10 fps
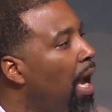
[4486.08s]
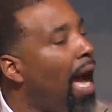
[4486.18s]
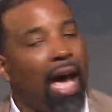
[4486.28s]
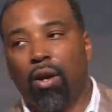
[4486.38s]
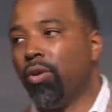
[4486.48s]

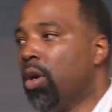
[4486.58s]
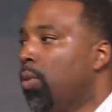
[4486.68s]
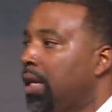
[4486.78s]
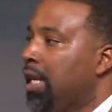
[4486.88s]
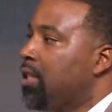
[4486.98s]
I don't know
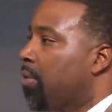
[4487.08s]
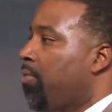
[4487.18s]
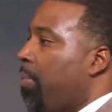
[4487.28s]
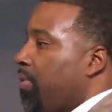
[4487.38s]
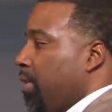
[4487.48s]
what Egypt
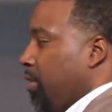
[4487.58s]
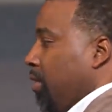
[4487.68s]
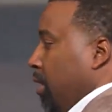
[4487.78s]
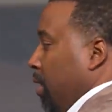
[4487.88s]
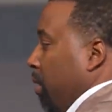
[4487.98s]
represents
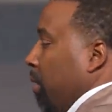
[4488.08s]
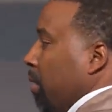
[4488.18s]
to you.